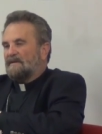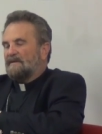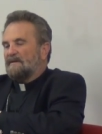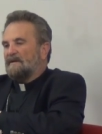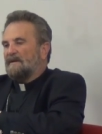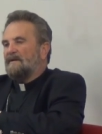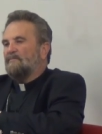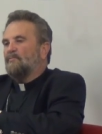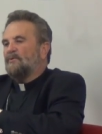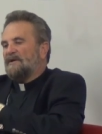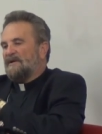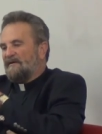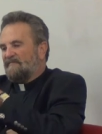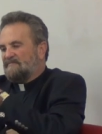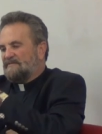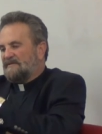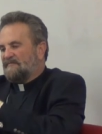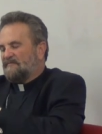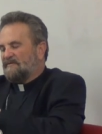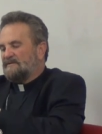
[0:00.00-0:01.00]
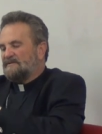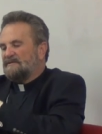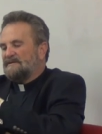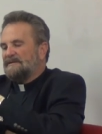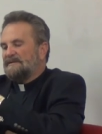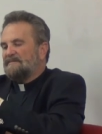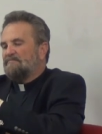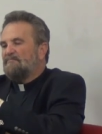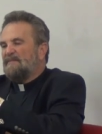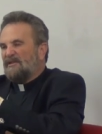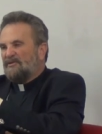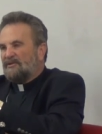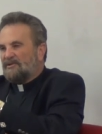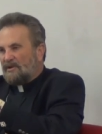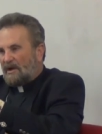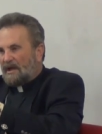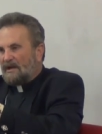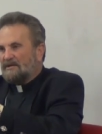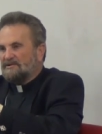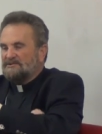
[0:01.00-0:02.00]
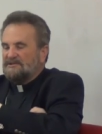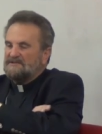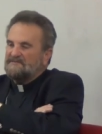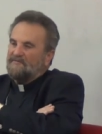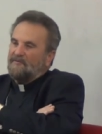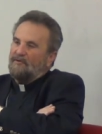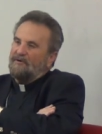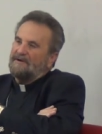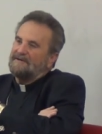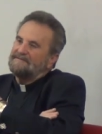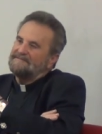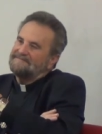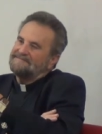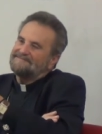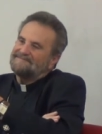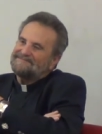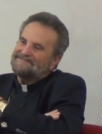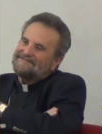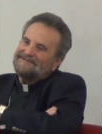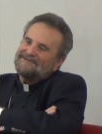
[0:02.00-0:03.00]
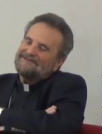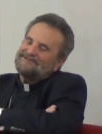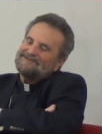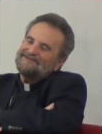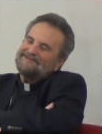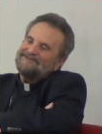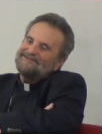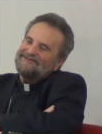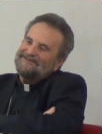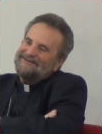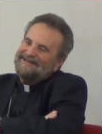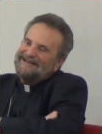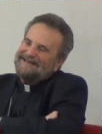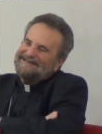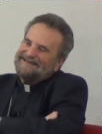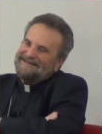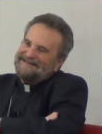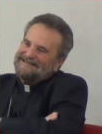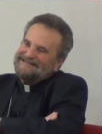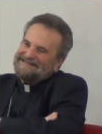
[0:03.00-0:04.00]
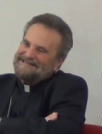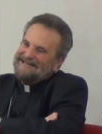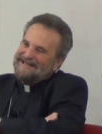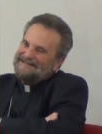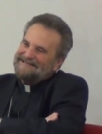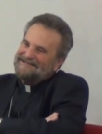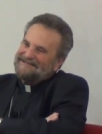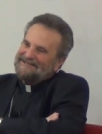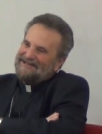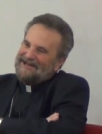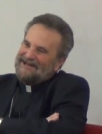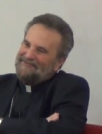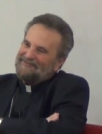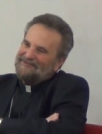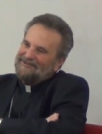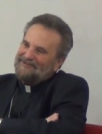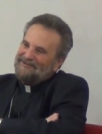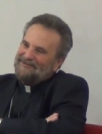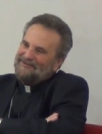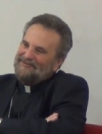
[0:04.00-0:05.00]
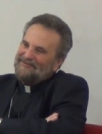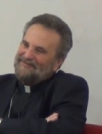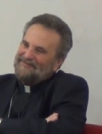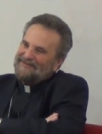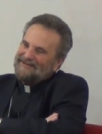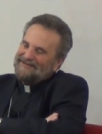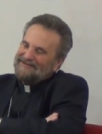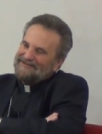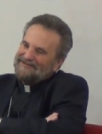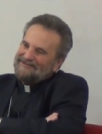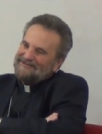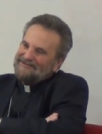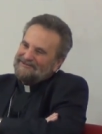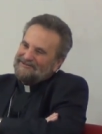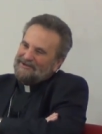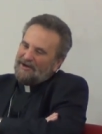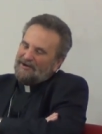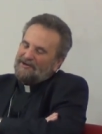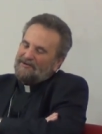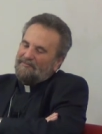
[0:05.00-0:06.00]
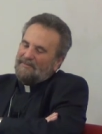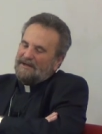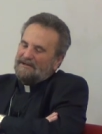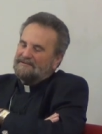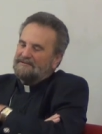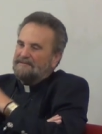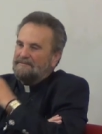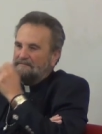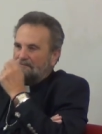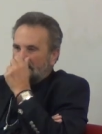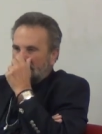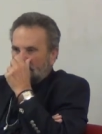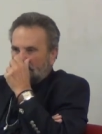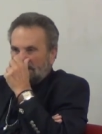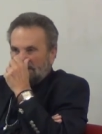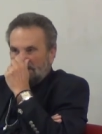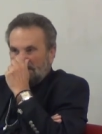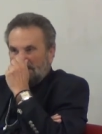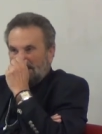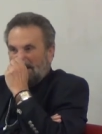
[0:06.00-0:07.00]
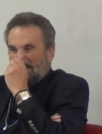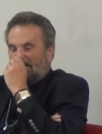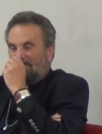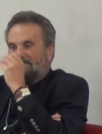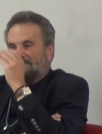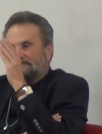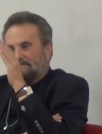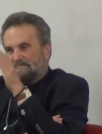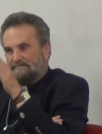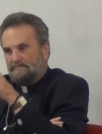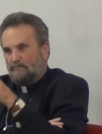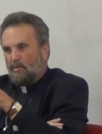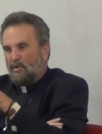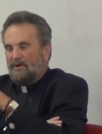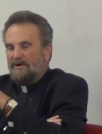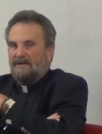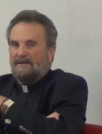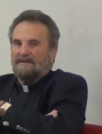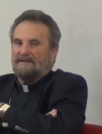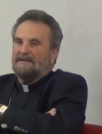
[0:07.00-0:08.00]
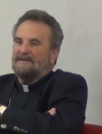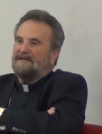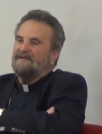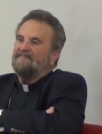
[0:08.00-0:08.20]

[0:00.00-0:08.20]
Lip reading: And we have different methodologies for it. And this is not the time to talk about them, but we do have morning and